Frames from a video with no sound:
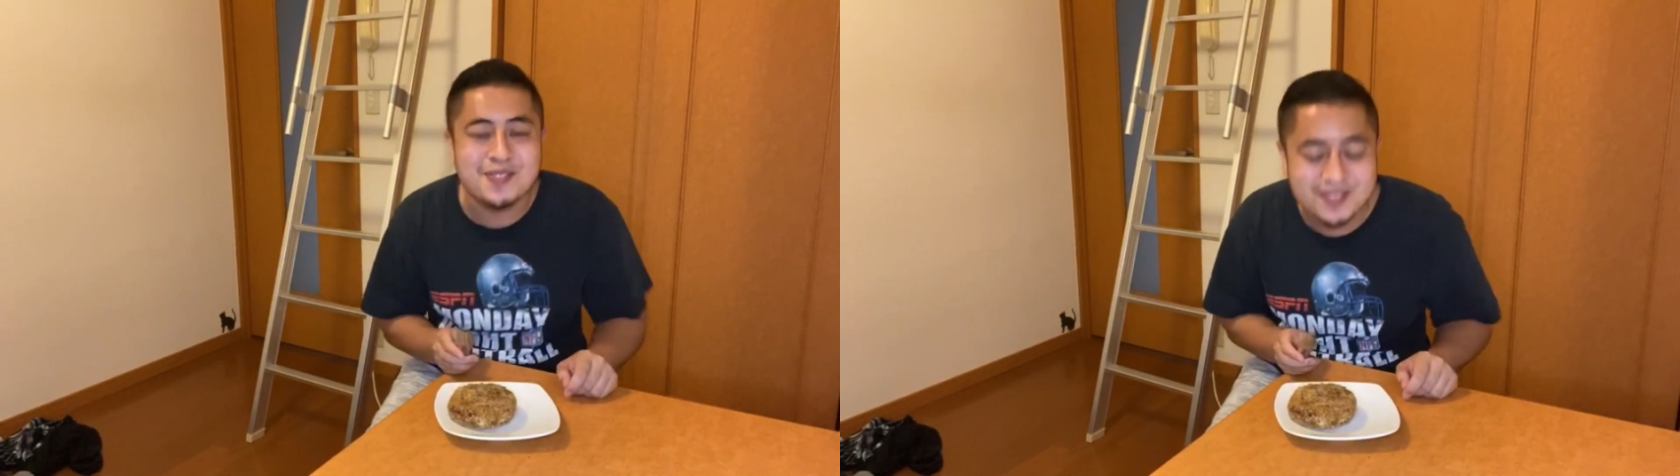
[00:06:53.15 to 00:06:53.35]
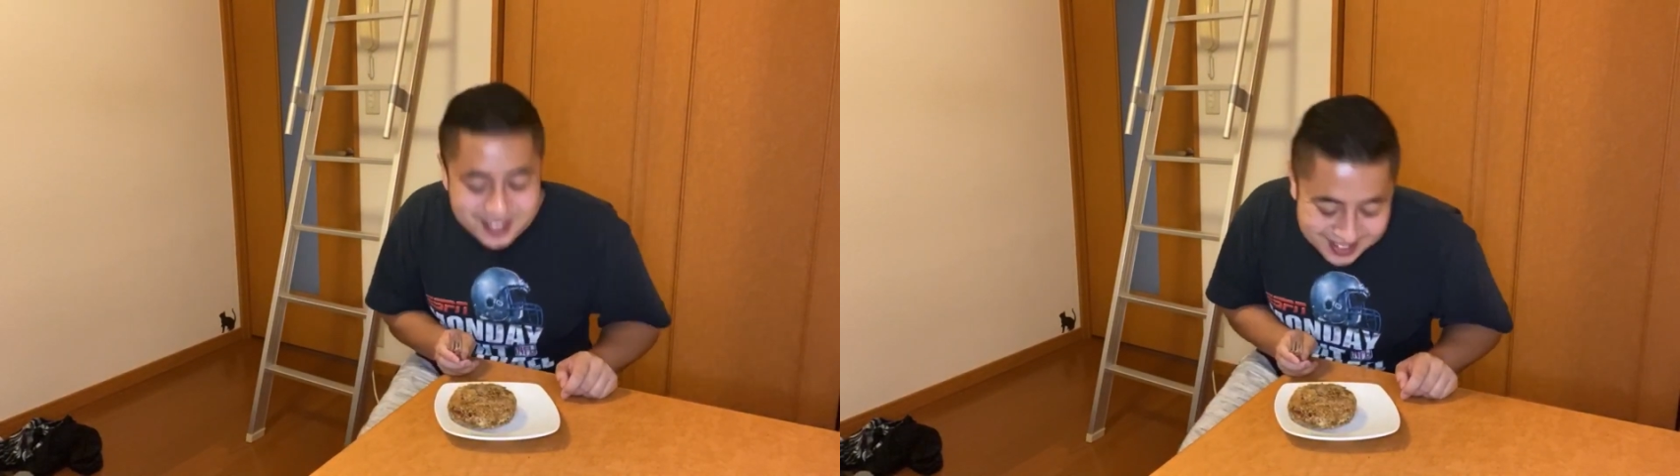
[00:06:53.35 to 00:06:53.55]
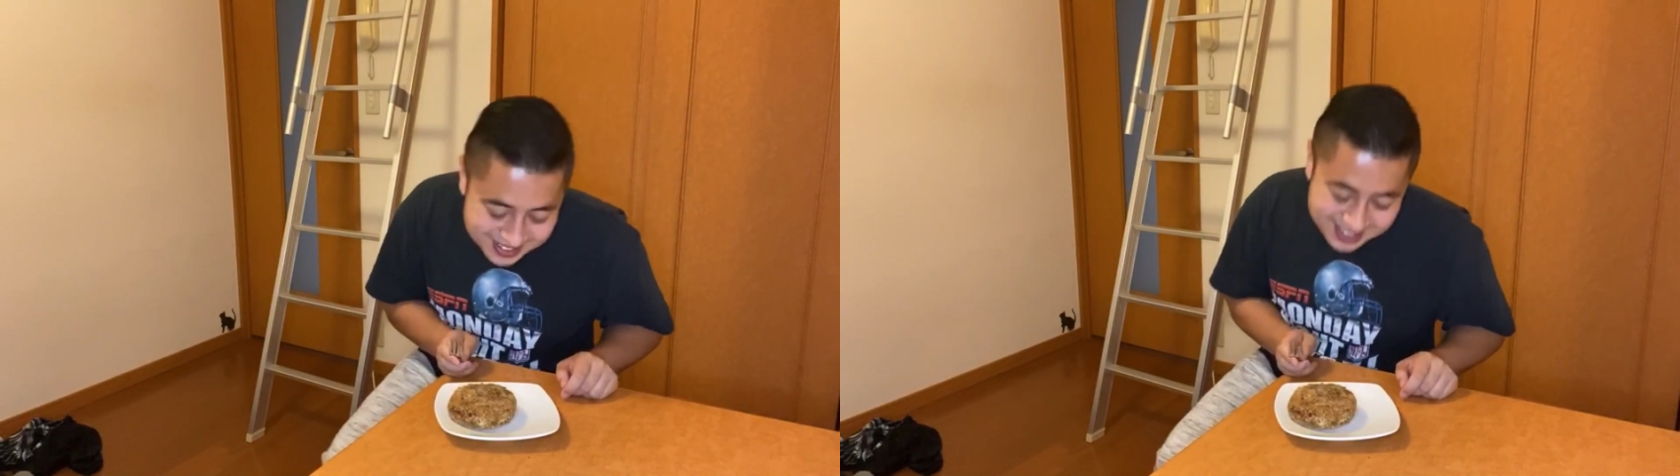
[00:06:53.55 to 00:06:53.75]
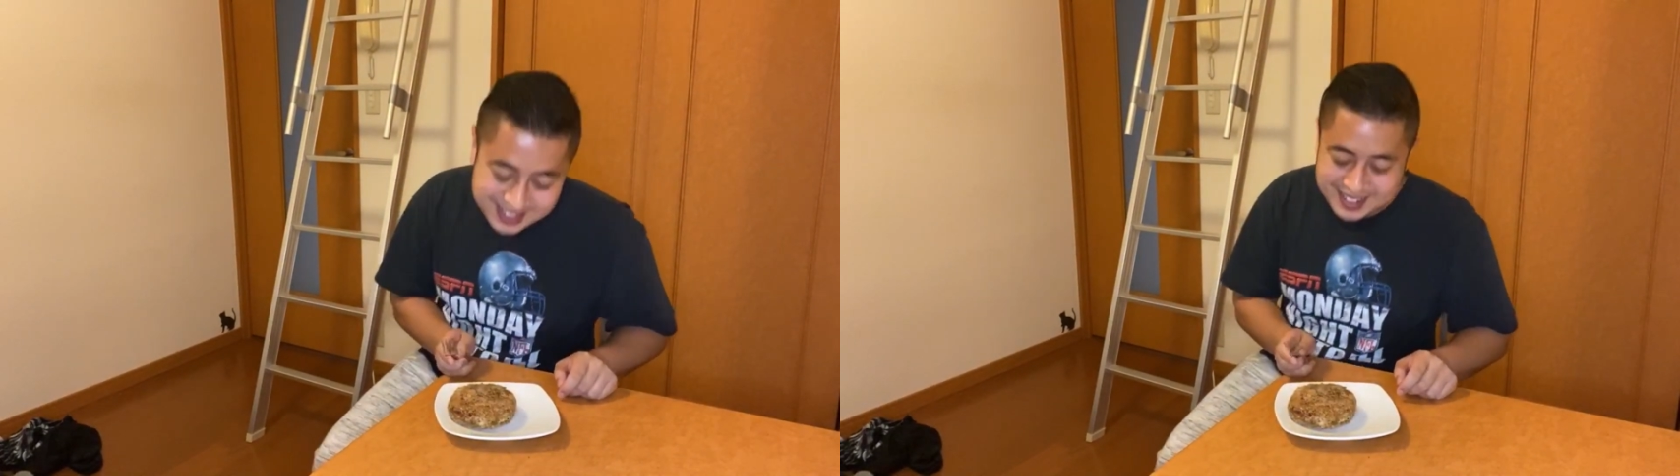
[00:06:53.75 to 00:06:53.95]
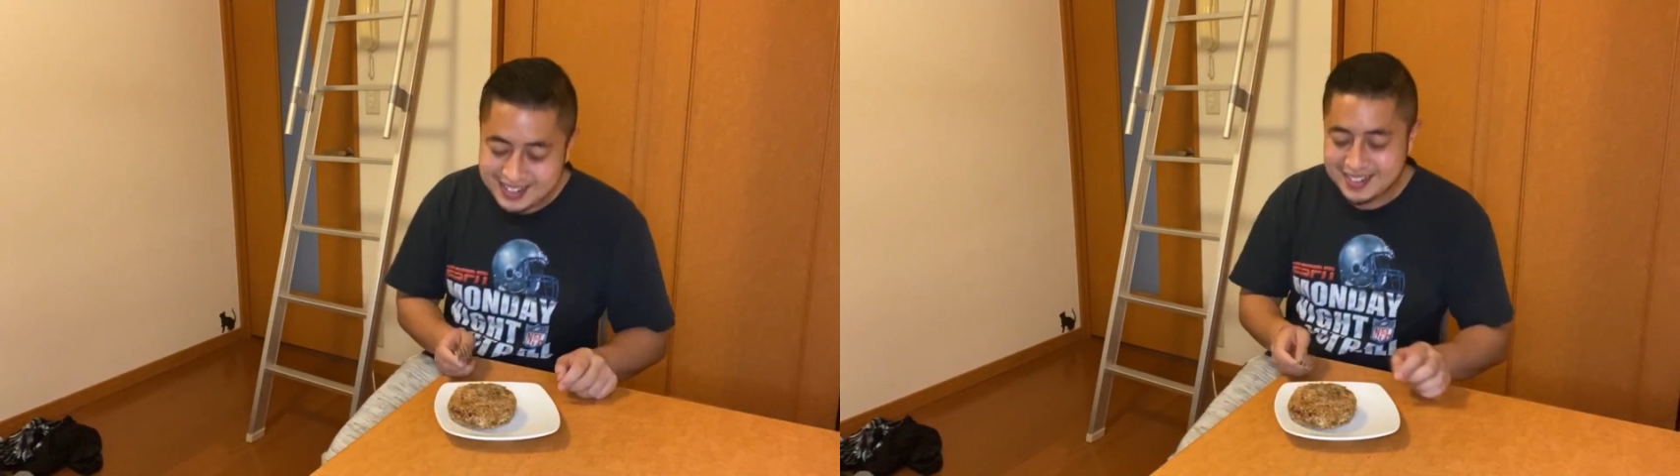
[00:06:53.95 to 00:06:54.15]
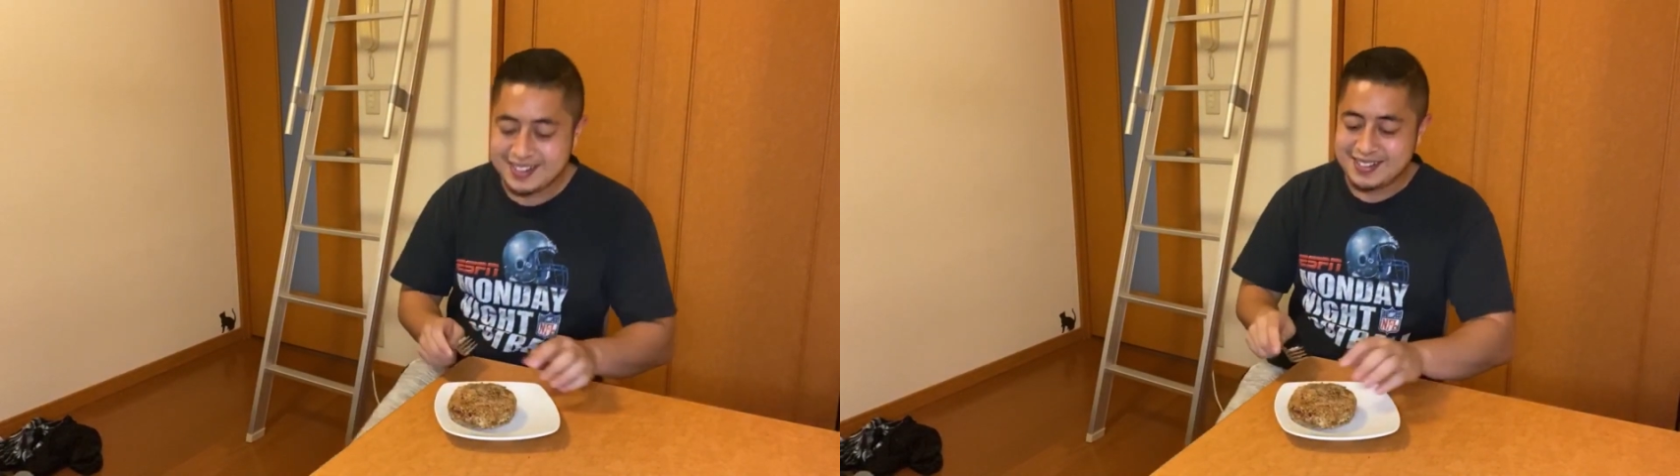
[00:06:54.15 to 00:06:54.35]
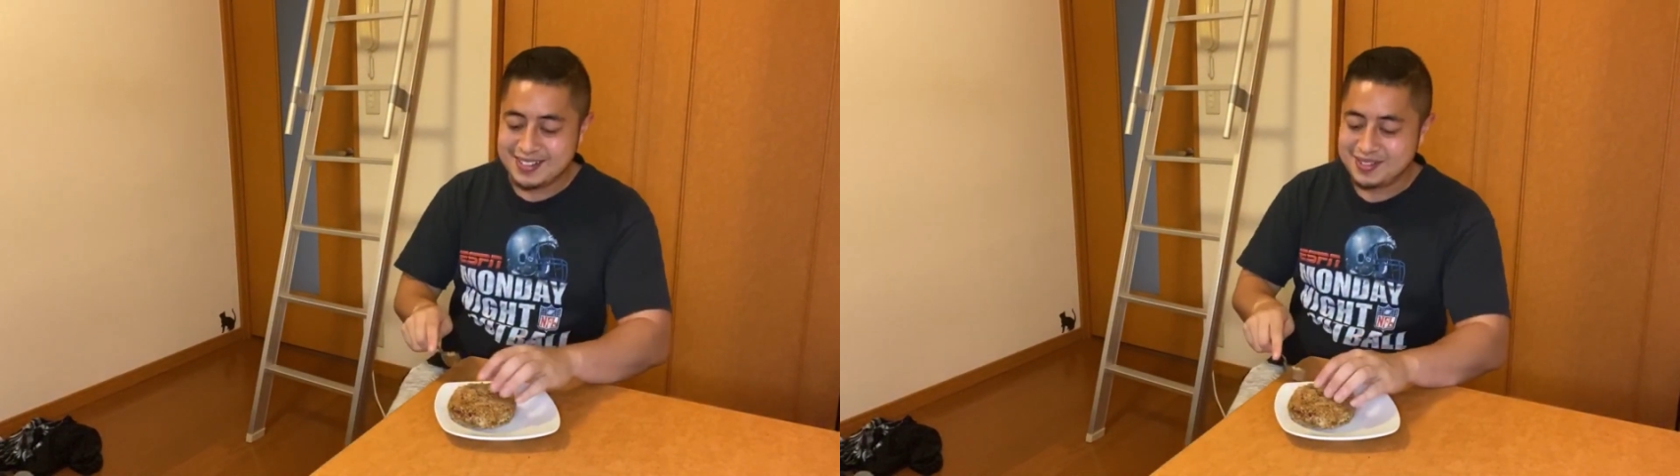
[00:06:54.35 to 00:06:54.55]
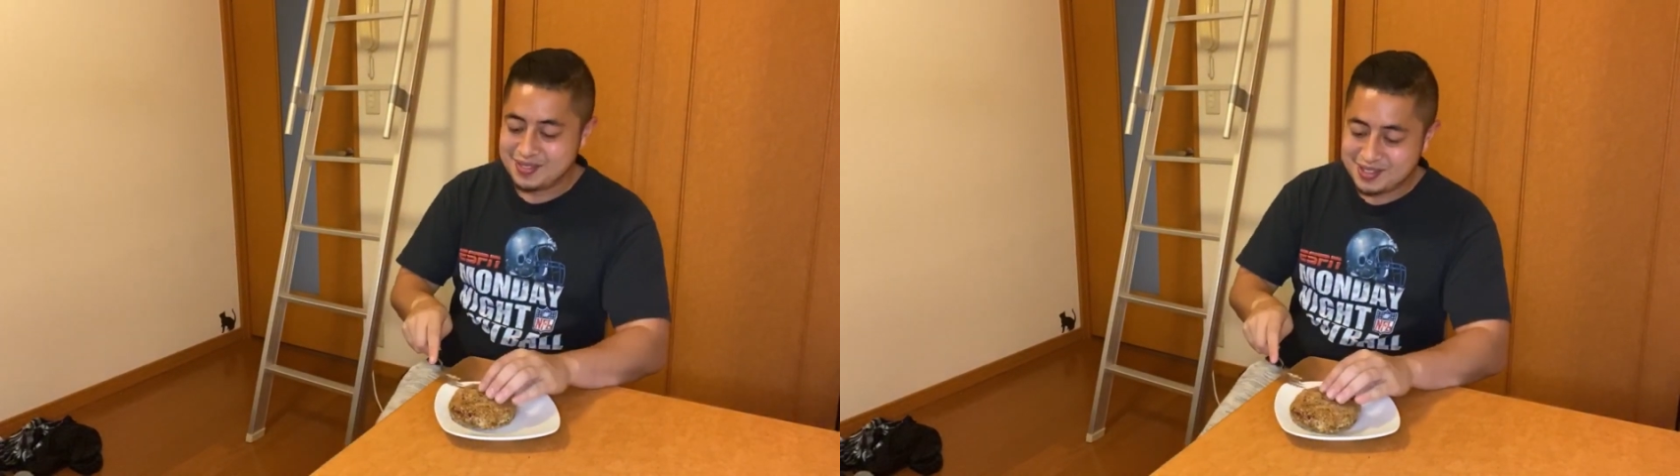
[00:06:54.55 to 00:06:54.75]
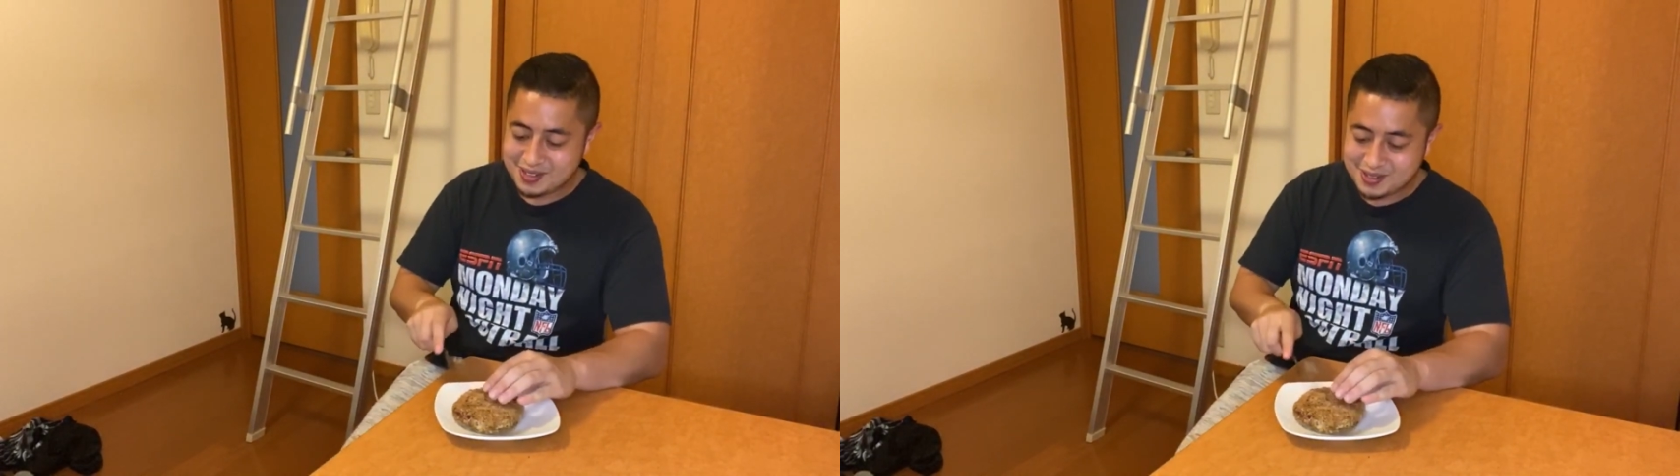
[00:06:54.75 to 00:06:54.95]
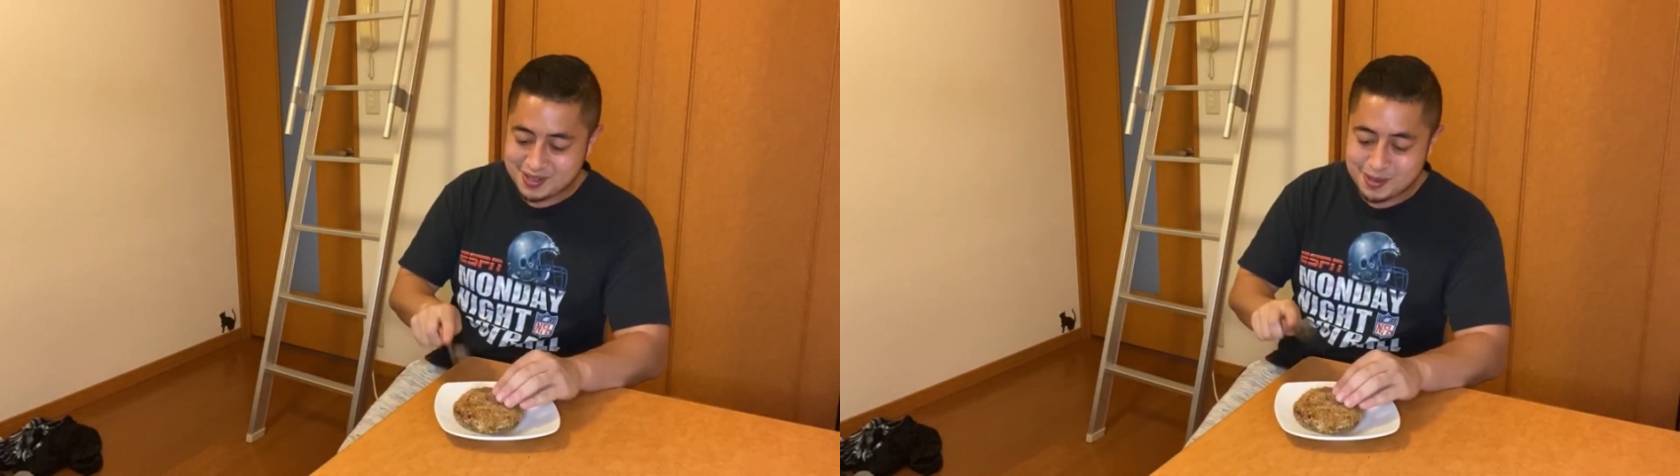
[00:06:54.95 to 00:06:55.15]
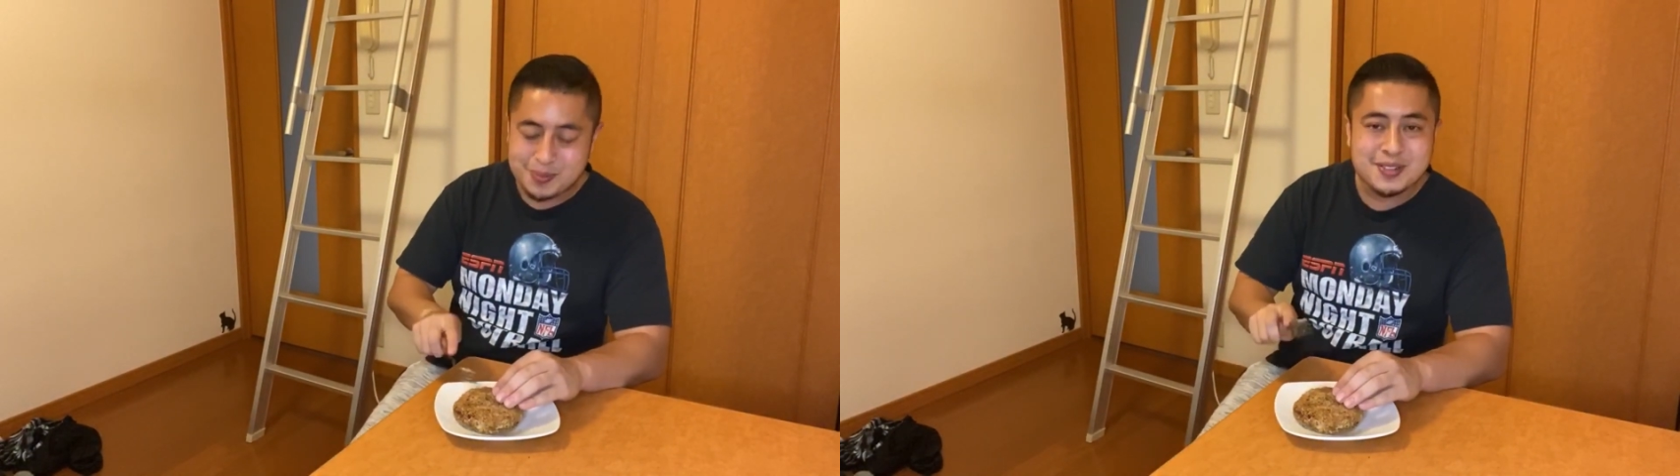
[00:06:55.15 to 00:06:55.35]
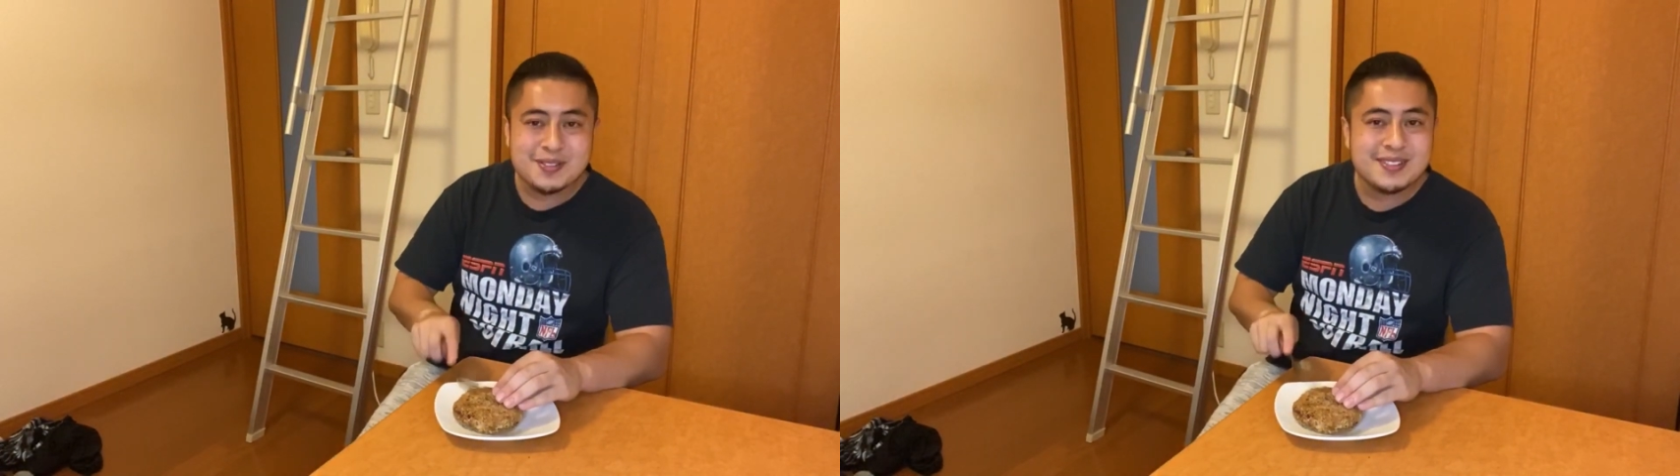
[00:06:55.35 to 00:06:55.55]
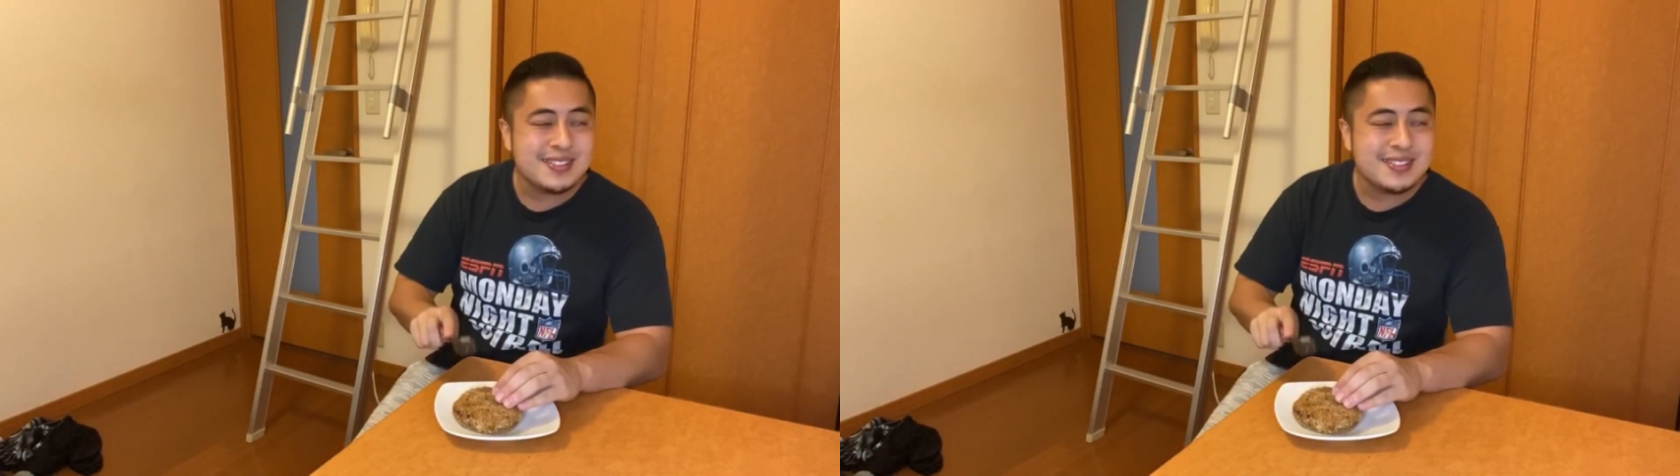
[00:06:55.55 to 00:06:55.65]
This one's so stupid.